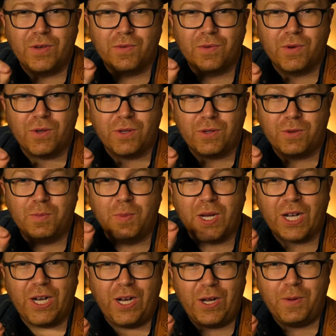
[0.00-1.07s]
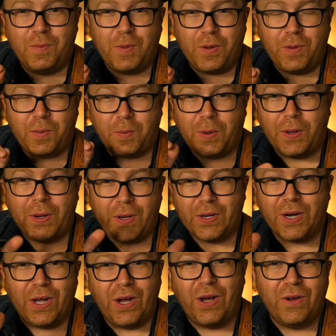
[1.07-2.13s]
will become
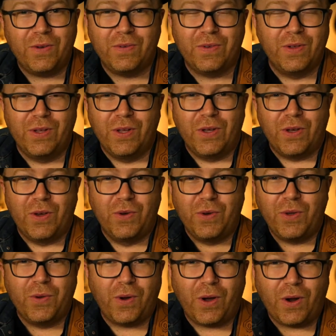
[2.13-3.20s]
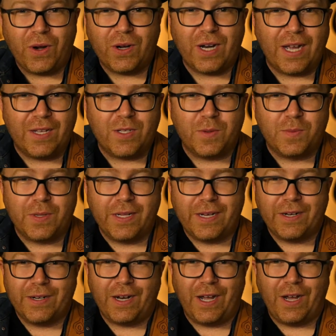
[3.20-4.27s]
part of who you are as a player.